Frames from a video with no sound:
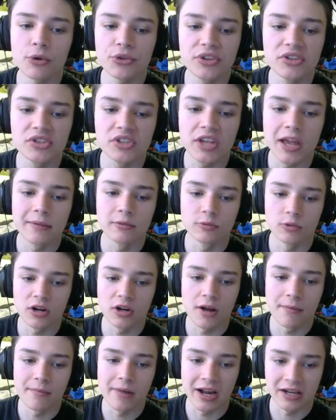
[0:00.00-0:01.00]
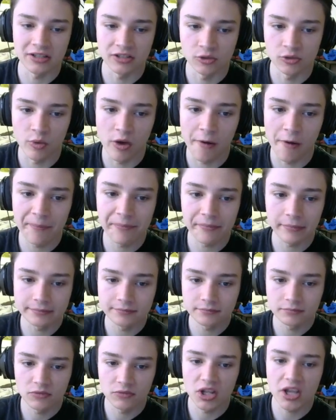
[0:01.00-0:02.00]
these games were comebacks as well.
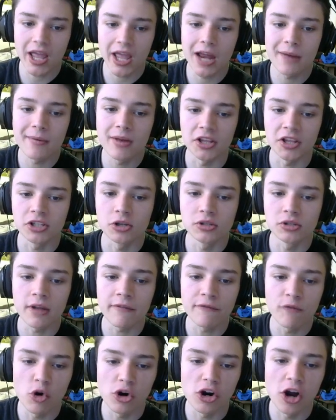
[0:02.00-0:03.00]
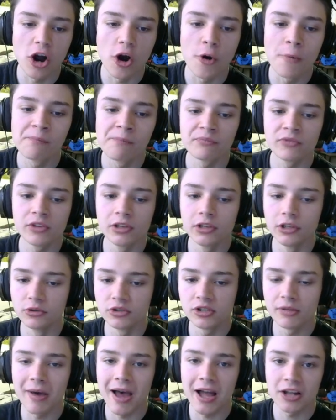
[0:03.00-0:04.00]
Like, Enemy List goes up 4-0, lose
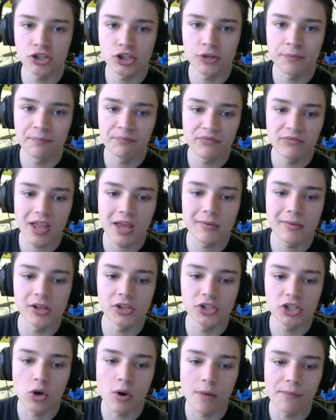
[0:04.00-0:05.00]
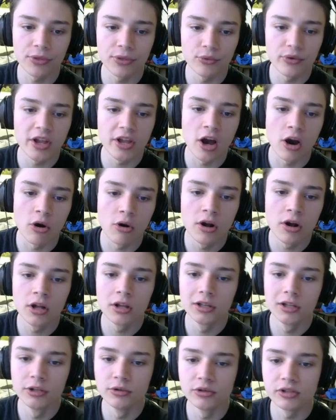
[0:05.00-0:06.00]
the match. Enemy List go up 3-0,
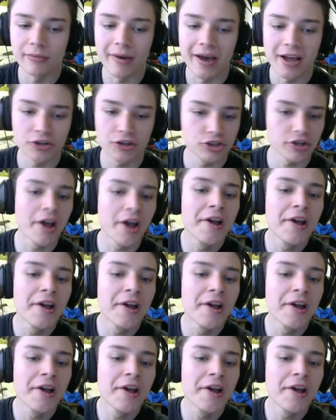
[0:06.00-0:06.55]
lose the match.